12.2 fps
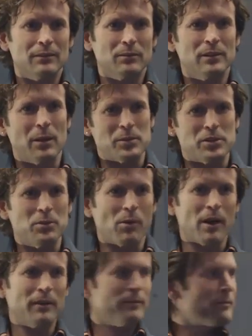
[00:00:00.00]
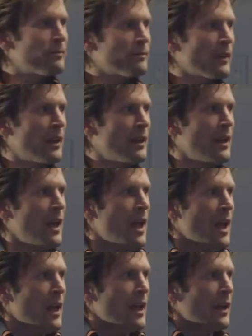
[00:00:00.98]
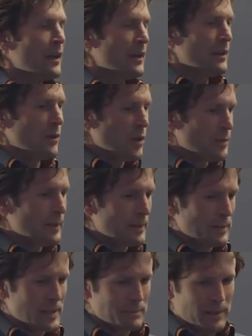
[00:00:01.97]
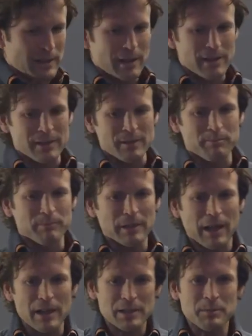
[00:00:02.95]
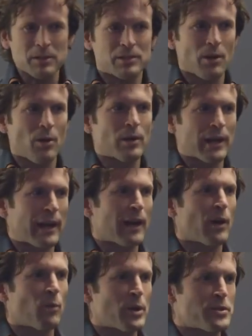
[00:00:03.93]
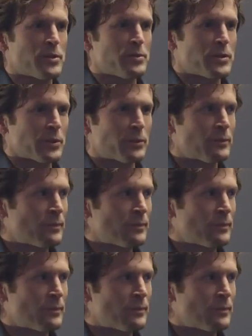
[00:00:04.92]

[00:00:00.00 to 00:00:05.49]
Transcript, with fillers: not what you want. And ultimately, it's because customers don't care what you do.